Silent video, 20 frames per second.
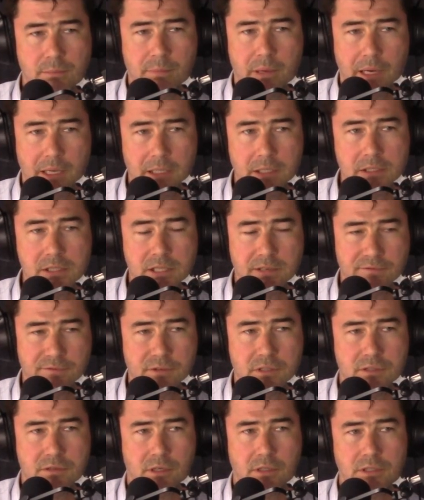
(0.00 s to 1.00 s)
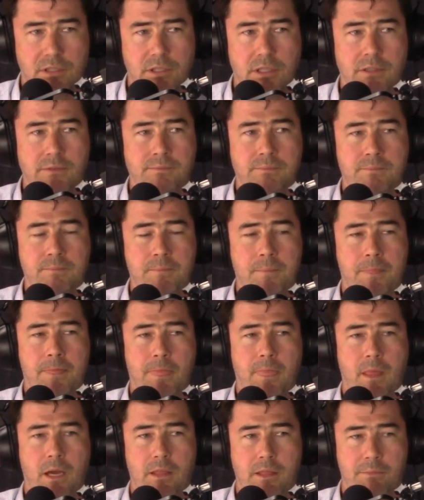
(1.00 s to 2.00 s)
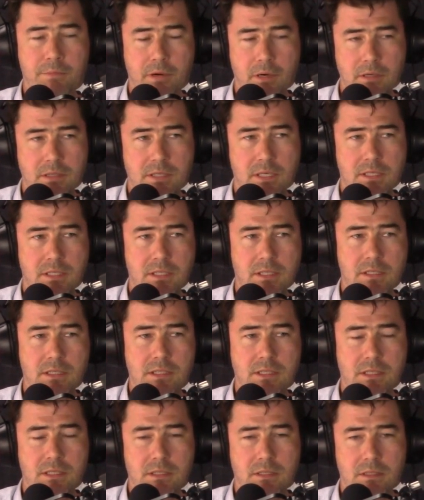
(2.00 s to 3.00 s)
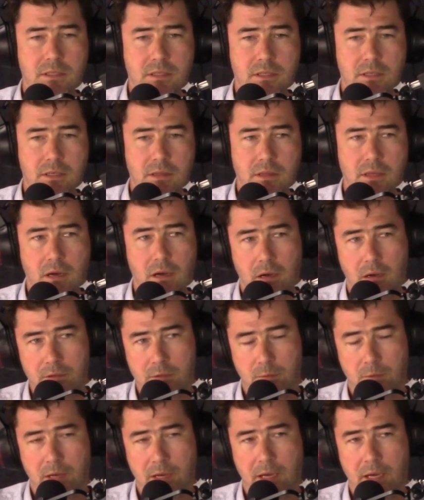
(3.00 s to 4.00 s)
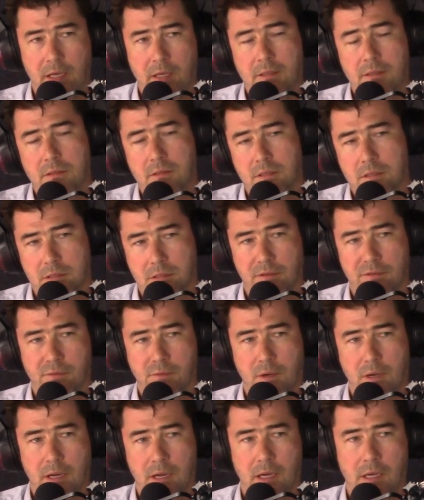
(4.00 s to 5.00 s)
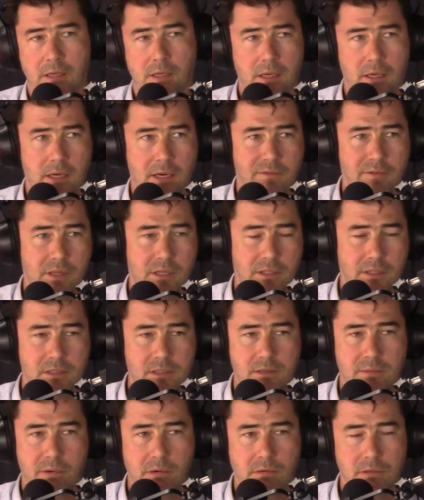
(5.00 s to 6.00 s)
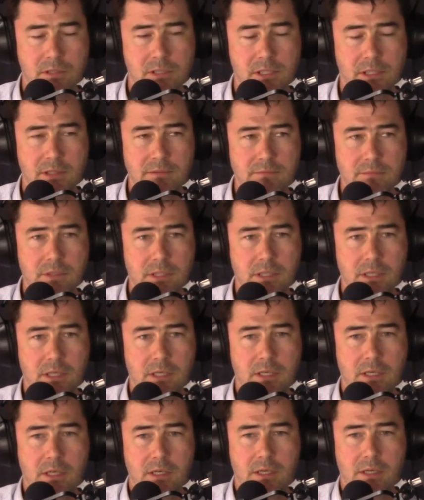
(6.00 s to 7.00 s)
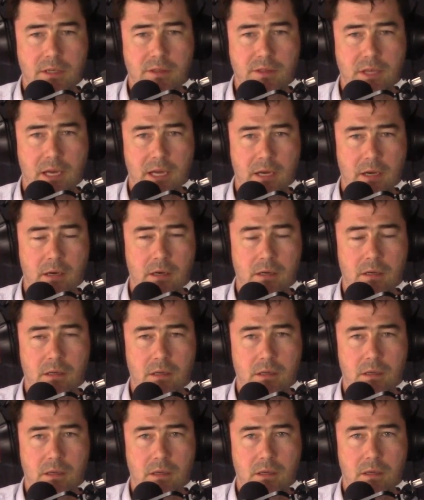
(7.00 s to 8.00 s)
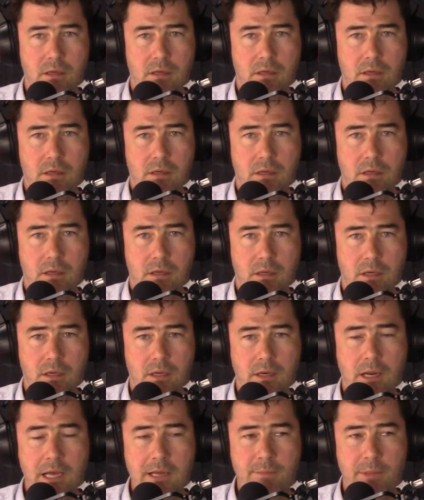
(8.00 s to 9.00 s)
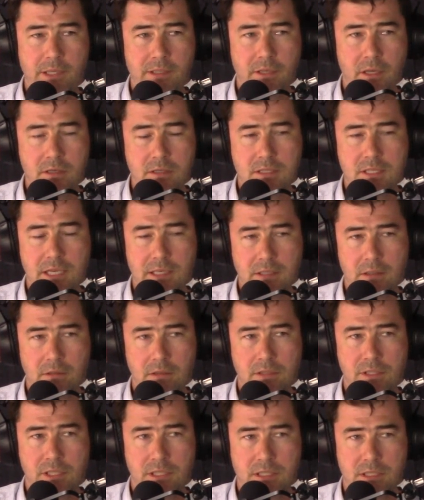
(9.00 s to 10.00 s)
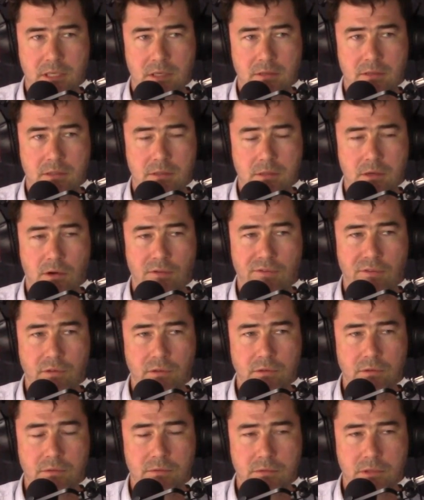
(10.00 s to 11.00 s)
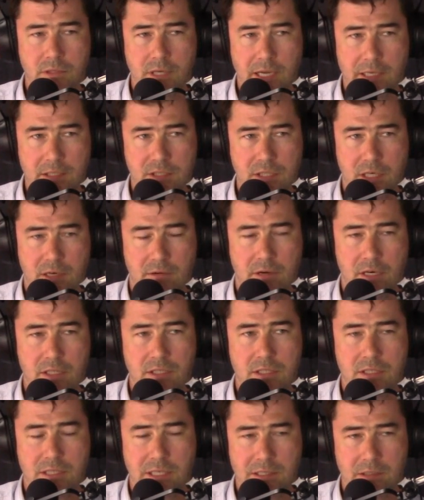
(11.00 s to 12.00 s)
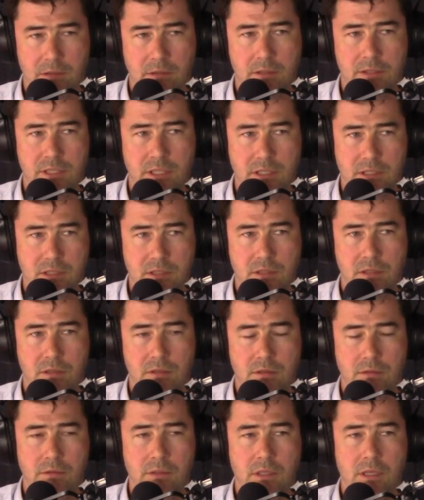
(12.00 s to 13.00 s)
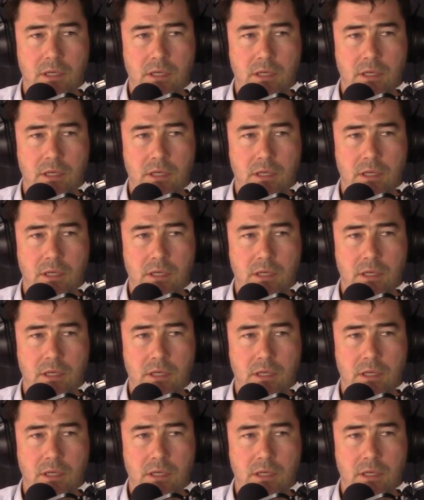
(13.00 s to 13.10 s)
in place, the infrastructure, and the processes the hardware, the software, and everything that supports it, then enabling those technologies, those novel next generation technologies, to